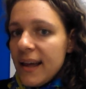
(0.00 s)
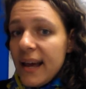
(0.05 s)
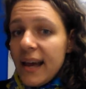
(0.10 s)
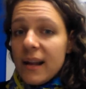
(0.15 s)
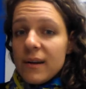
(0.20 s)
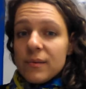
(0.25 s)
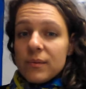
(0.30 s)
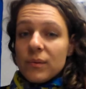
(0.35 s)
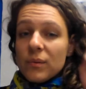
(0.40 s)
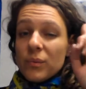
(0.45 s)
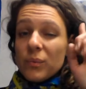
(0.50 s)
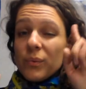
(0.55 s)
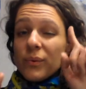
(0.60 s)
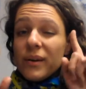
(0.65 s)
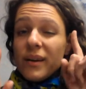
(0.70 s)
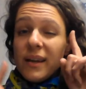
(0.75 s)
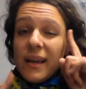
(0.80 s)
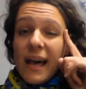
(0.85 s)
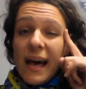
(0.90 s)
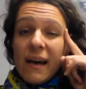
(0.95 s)
and
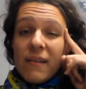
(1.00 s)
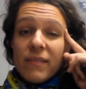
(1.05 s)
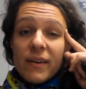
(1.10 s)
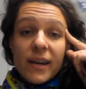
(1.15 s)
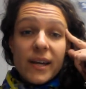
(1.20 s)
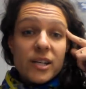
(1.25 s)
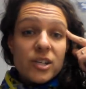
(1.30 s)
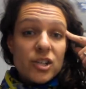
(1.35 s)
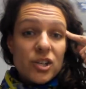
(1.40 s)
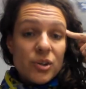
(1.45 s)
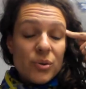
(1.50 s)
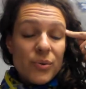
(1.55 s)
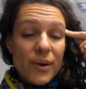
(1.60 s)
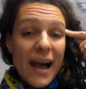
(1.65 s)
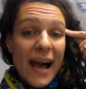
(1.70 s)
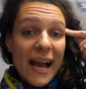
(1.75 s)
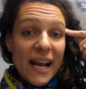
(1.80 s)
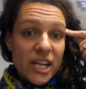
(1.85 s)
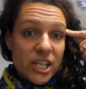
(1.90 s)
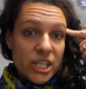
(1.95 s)
we have a
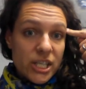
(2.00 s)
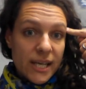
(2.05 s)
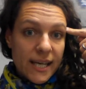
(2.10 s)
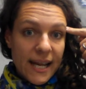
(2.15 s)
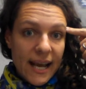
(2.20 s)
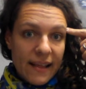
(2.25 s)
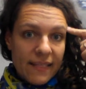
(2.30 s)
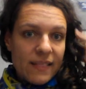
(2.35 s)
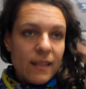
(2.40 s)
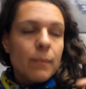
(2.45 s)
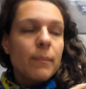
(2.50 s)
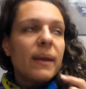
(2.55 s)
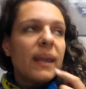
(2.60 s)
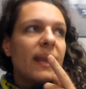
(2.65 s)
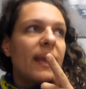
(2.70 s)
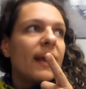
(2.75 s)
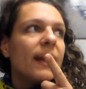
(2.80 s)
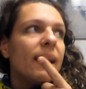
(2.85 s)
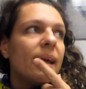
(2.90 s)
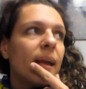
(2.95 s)
contraction at the
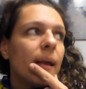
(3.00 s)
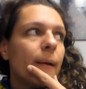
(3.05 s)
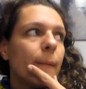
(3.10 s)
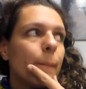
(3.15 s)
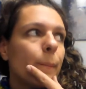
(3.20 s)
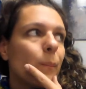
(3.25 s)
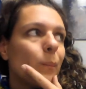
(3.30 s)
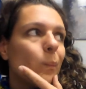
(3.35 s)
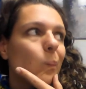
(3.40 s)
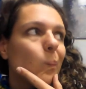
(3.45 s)
beginning.